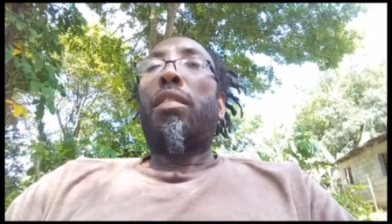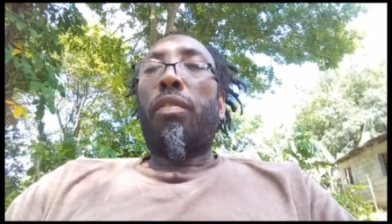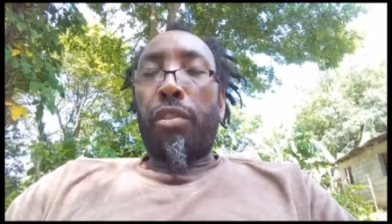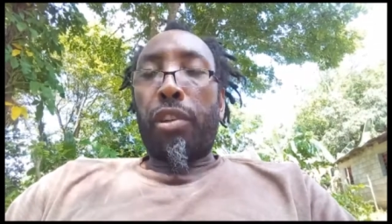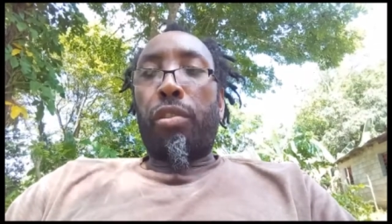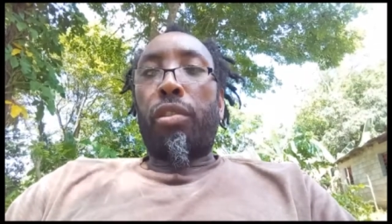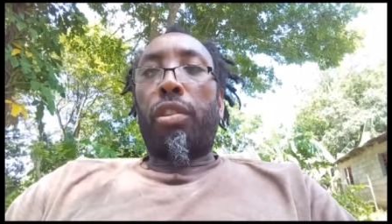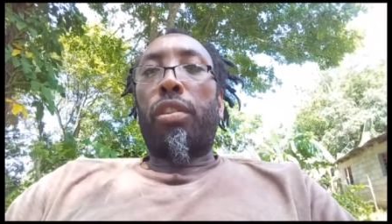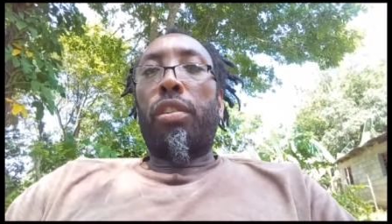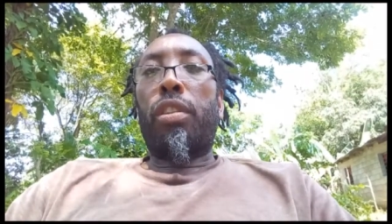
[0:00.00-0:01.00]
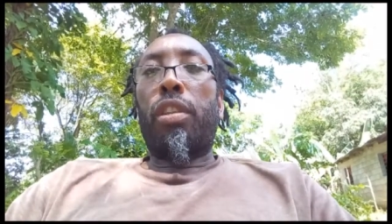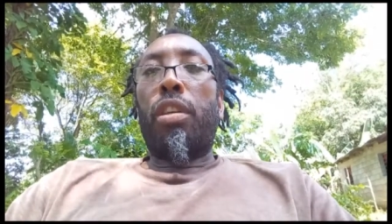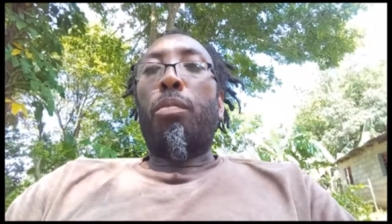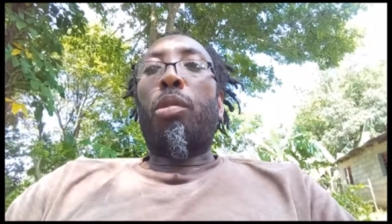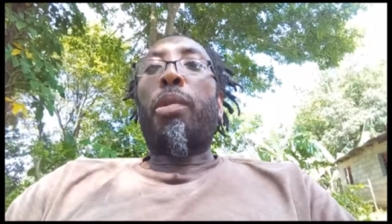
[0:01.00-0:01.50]
very good
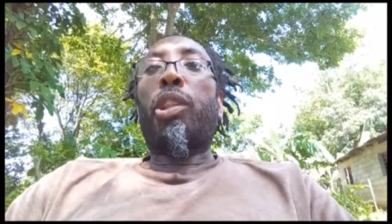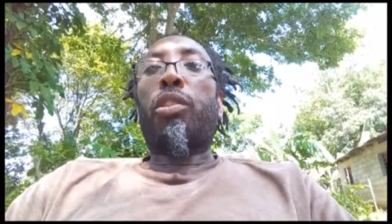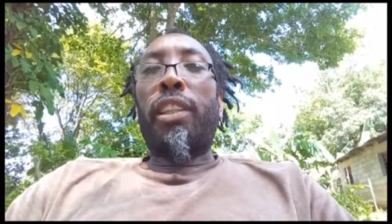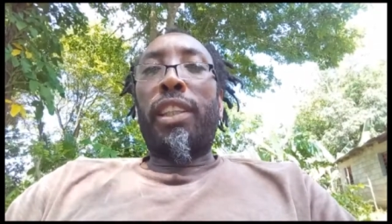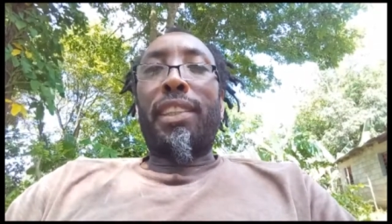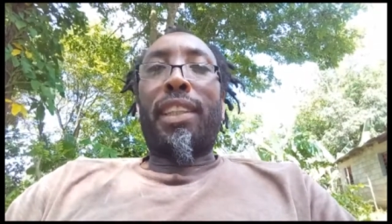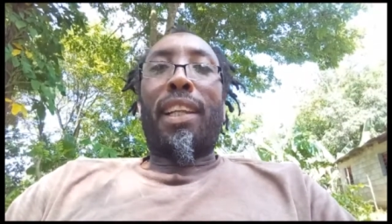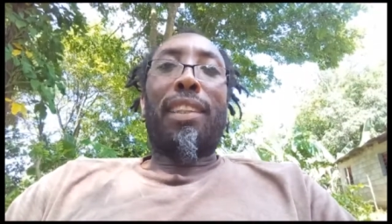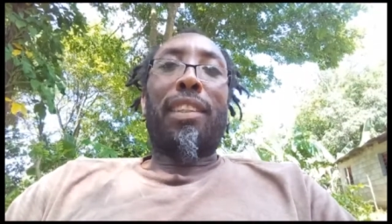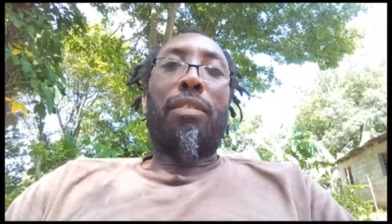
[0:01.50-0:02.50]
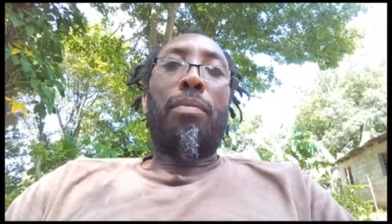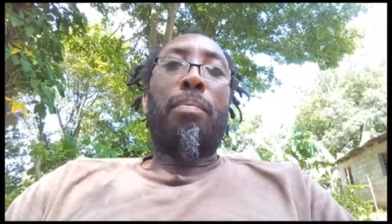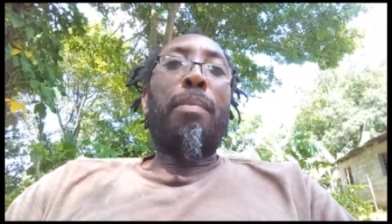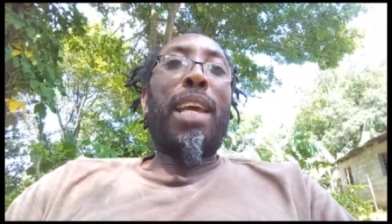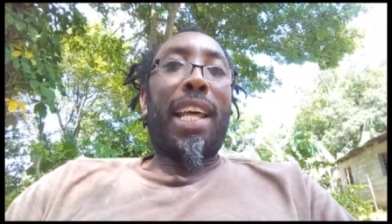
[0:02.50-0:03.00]
but make sure you eat a lot of
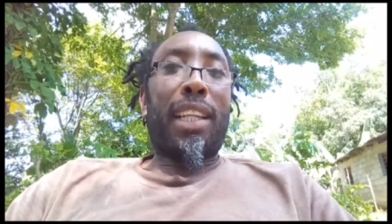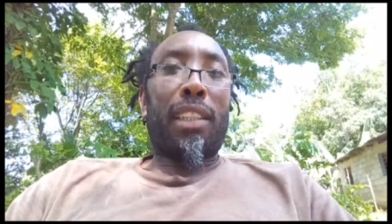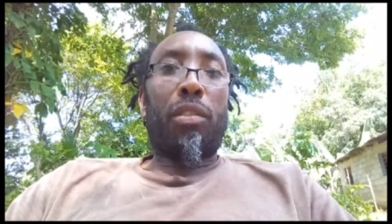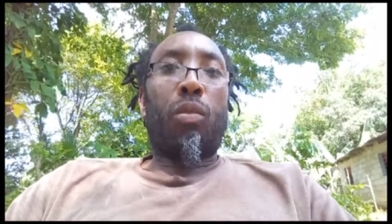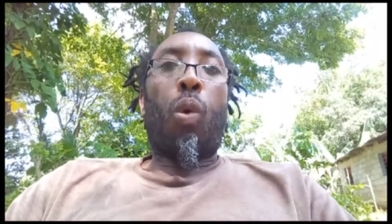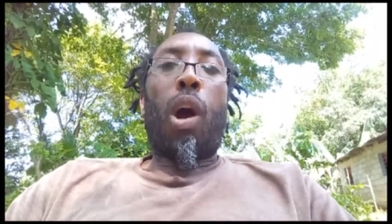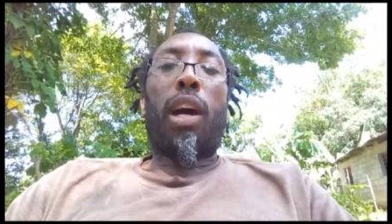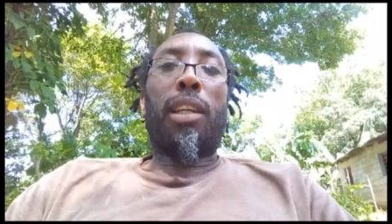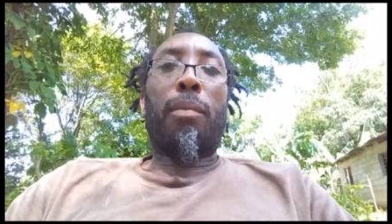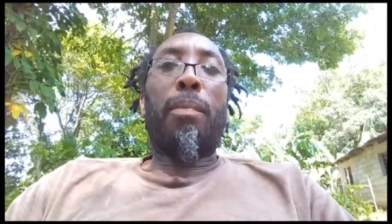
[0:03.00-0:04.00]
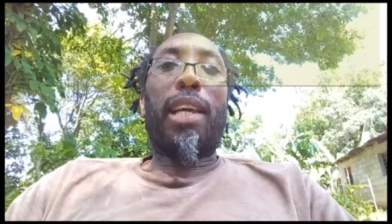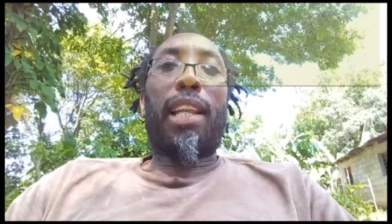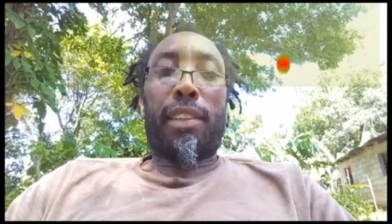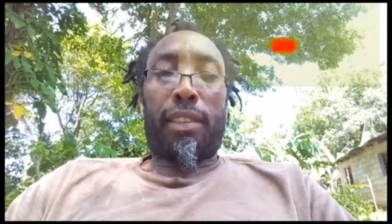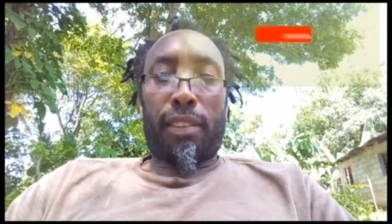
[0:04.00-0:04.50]
melon
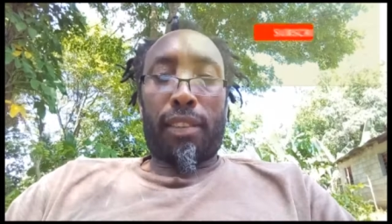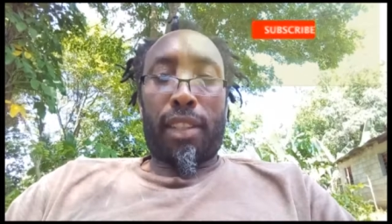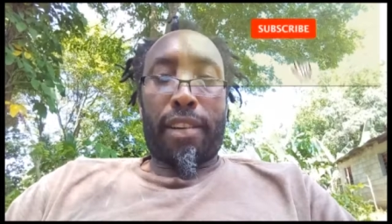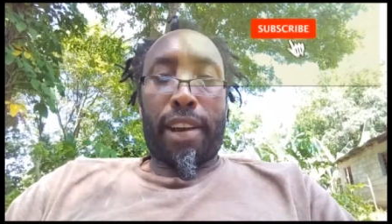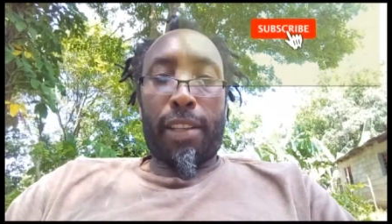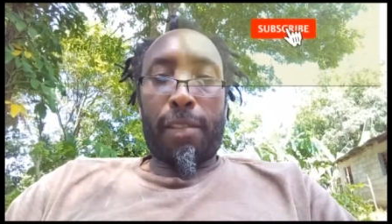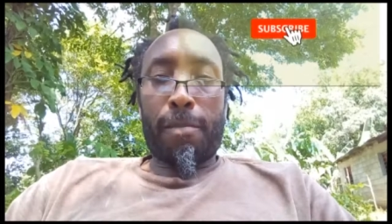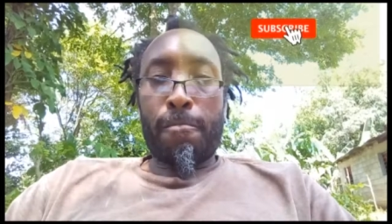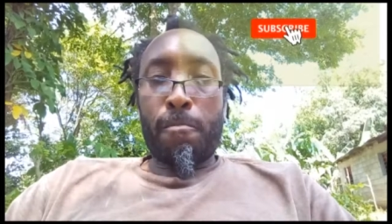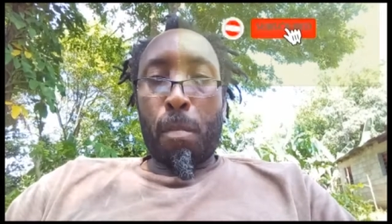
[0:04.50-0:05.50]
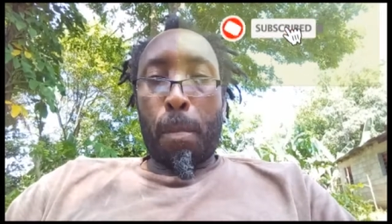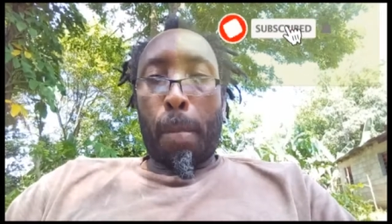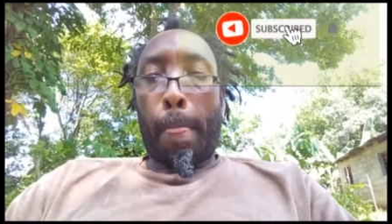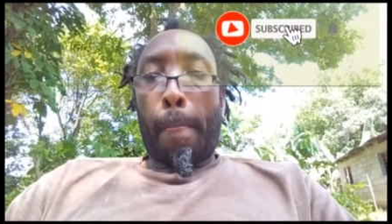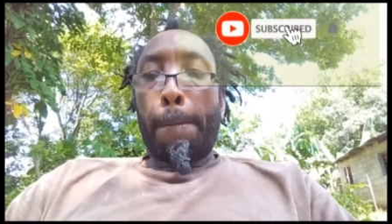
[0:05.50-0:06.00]
watermelon alright
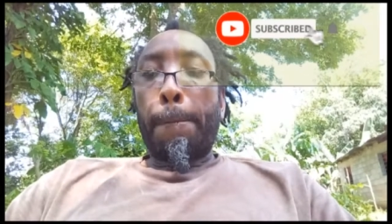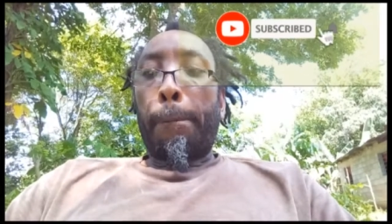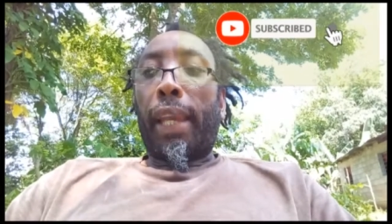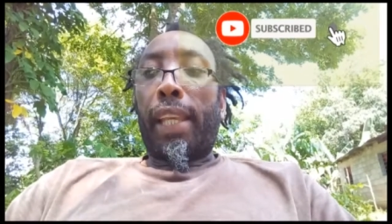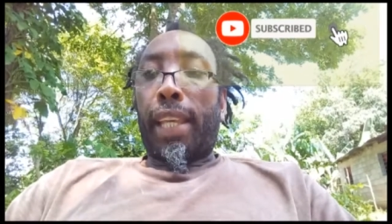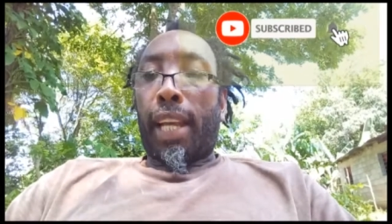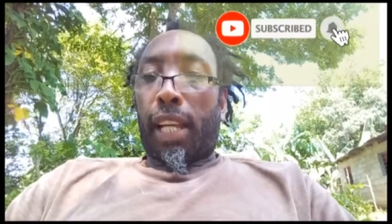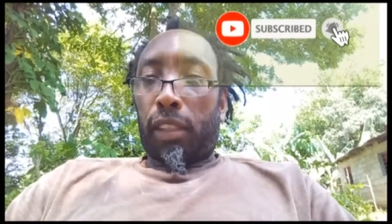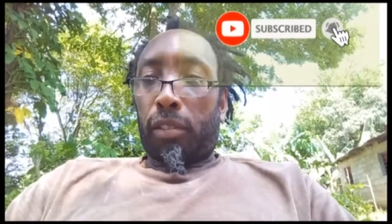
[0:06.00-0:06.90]
yeah